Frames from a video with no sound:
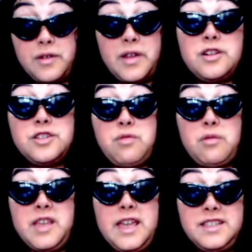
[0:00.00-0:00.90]
here's where
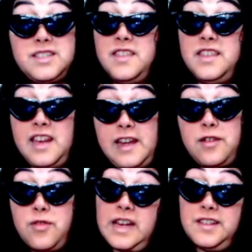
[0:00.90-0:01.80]
we get to the
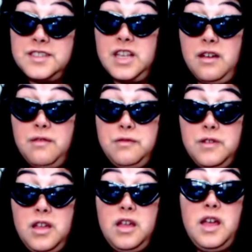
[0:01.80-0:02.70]
nitty-gritty stuff.
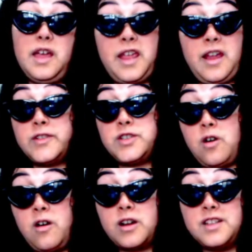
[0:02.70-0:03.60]
A character arc